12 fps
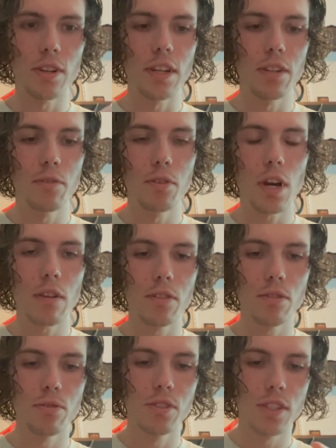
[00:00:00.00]
And if you have a
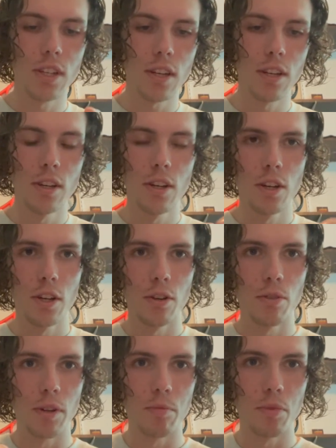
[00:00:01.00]
glue stick,
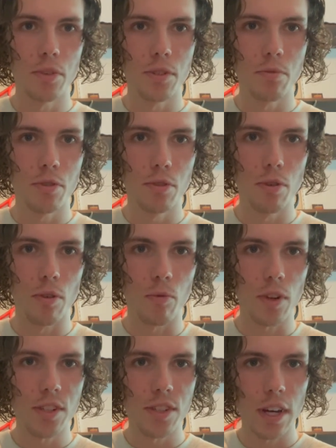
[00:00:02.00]
go ahead and put some glue on
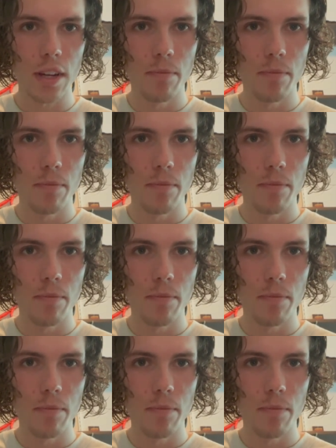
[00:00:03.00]
one side